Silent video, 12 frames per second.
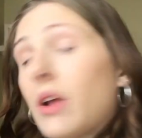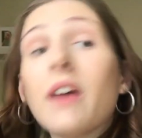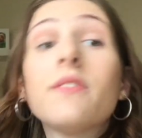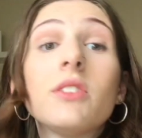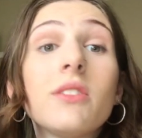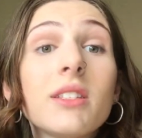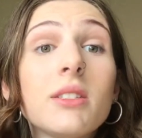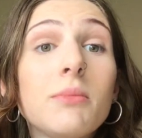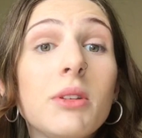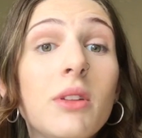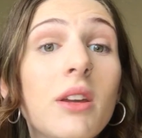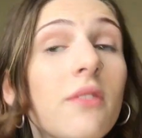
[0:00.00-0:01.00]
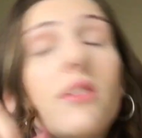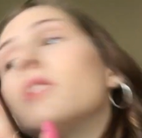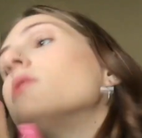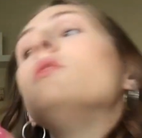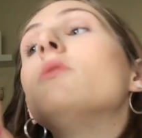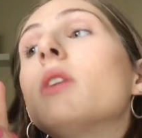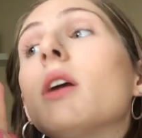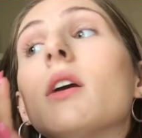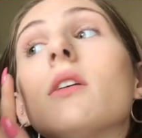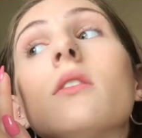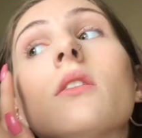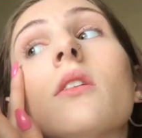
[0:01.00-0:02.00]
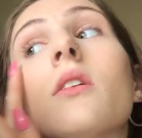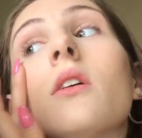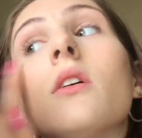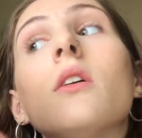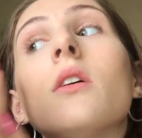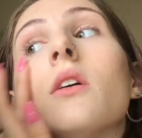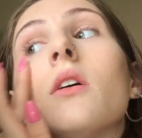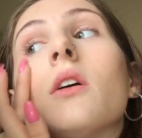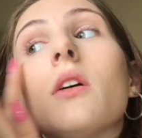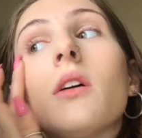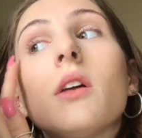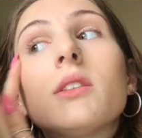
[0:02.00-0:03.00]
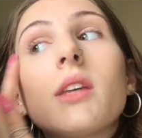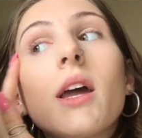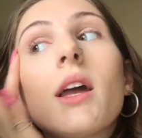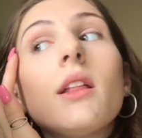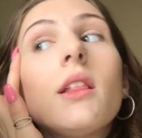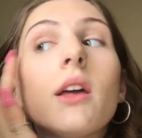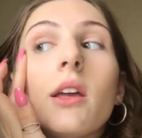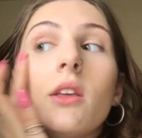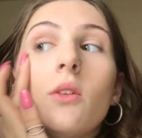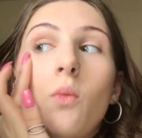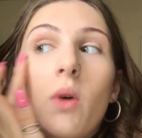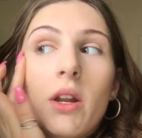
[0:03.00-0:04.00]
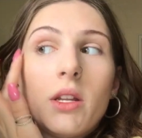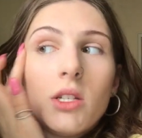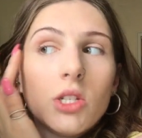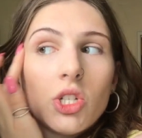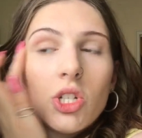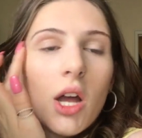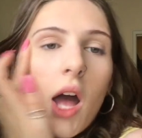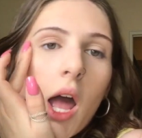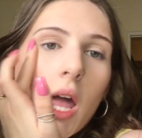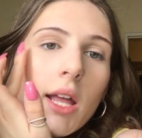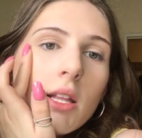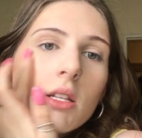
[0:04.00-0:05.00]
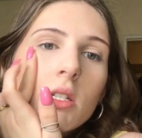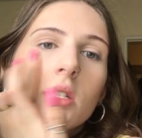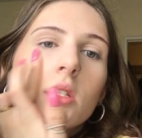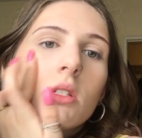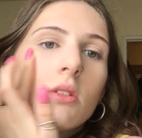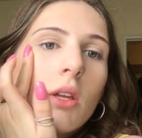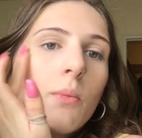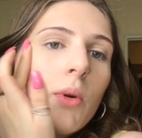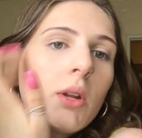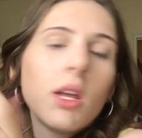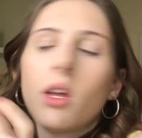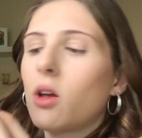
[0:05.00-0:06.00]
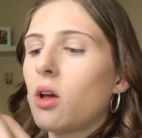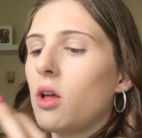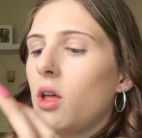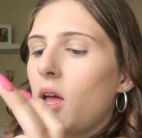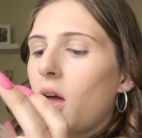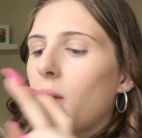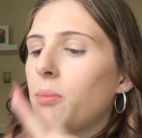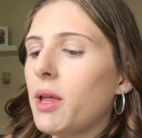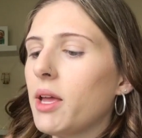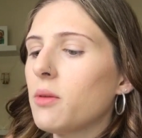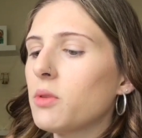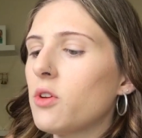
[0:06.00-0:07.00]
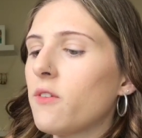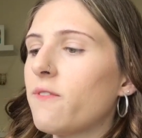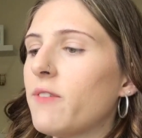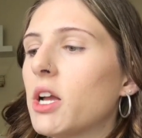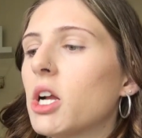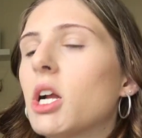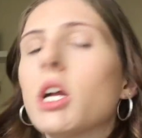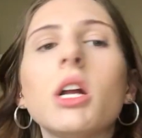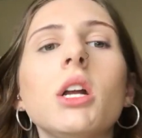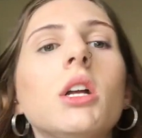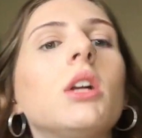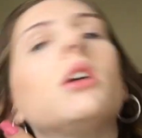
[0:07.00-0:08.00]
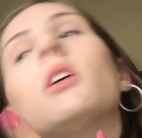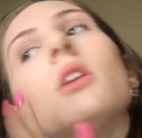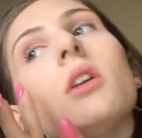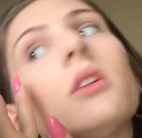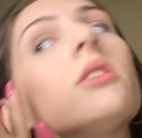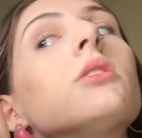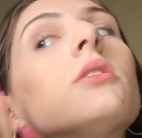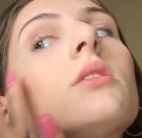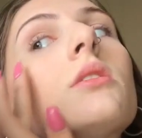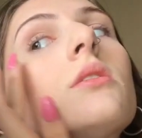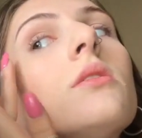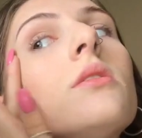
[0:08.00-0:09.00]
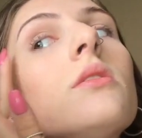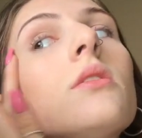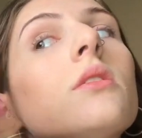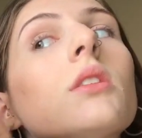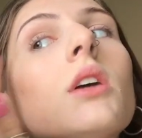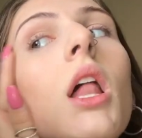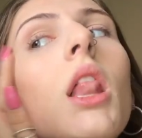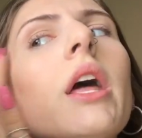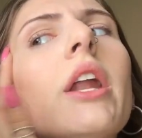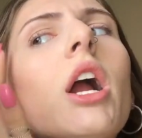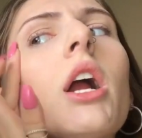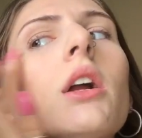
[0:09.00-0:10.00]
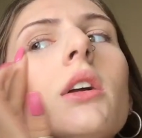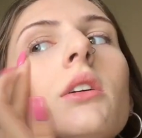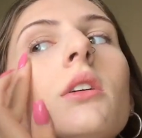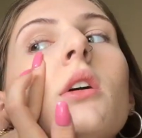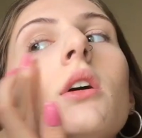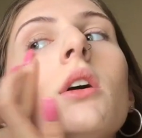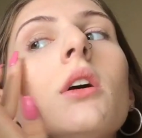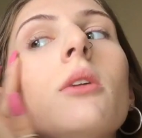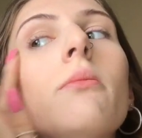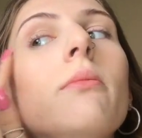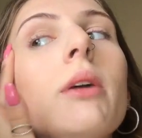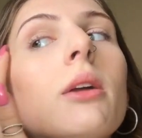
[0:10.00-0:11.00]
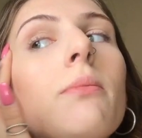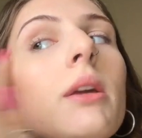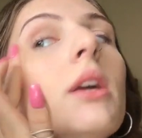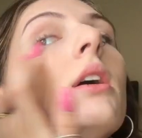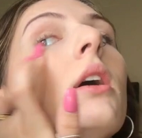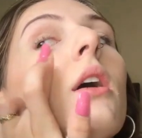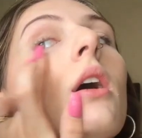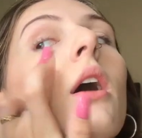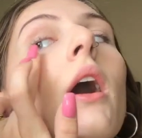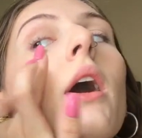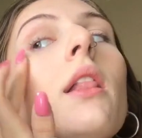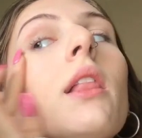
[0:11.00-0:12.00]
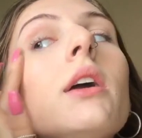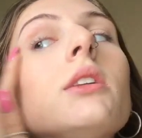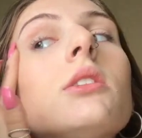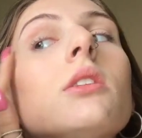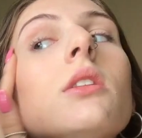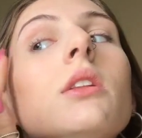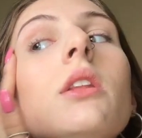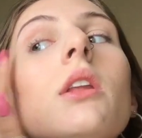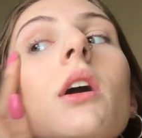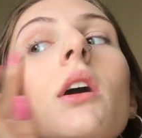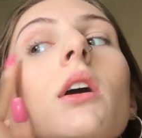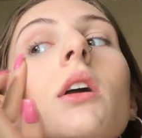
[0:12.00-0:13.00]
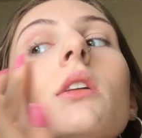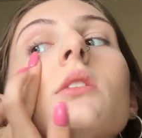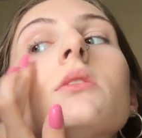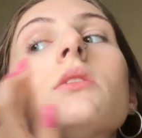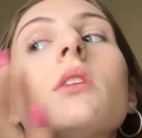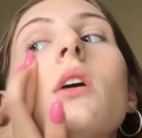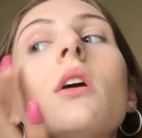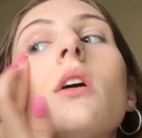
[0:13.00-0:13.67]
don't have to, that's the beauty of it, is you can, it's highlight, you want it to shine. So like applying it with your finger, just glitter, make me highlight to the nines.